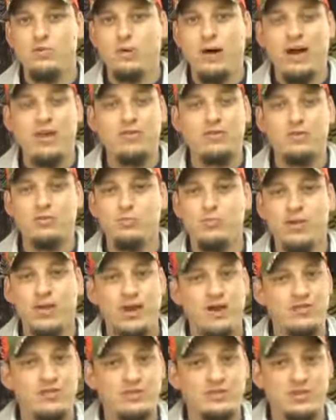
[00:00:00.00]
buy through
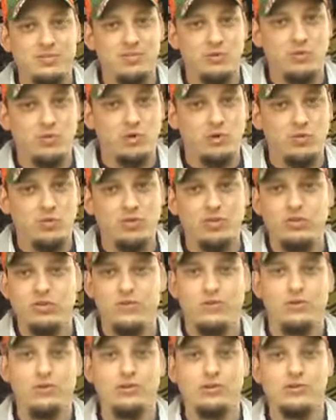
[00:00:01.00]
me, obviously I'm going to work with
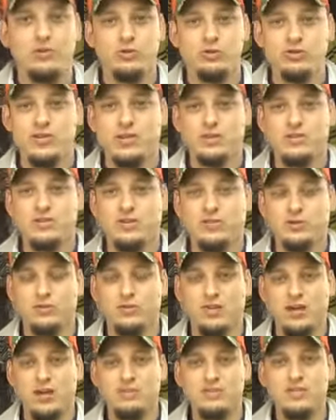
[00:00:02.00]
you. I've already told you that several
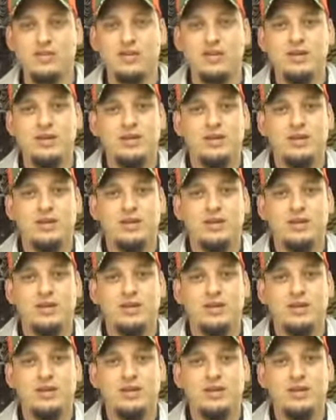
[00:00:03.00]
times.